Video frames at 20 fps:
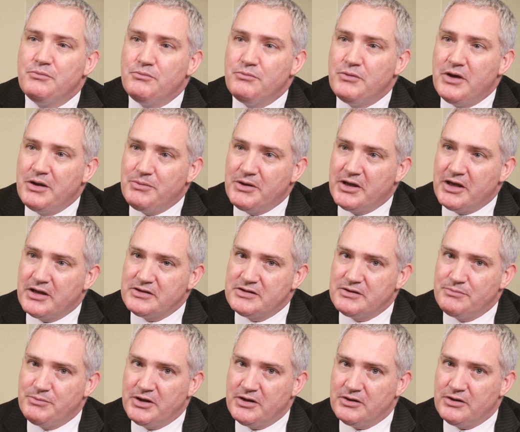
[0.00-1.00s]
maybe
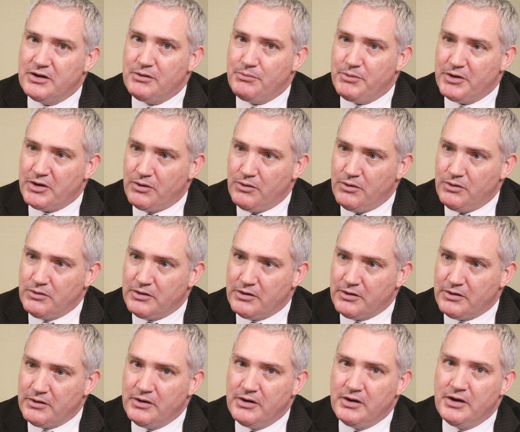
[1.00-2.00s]
gets to be a little bit
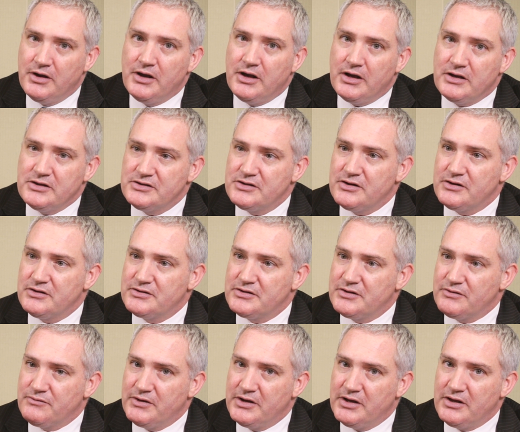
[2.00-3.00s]
older and starts
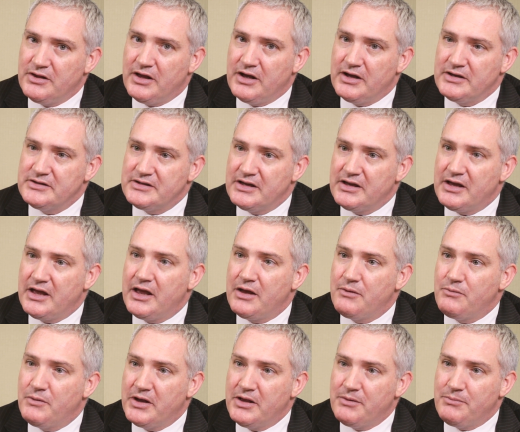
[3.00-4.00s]
to realize that,
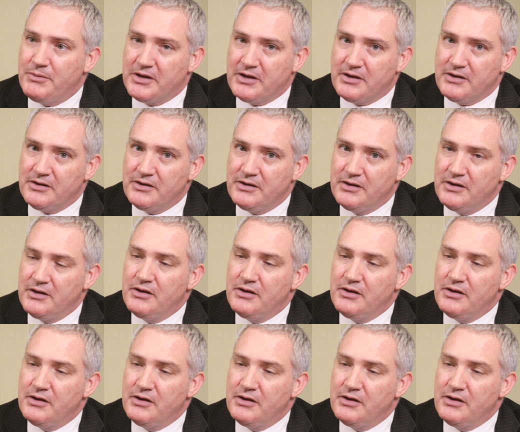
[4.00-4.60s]
hey, wait a minute,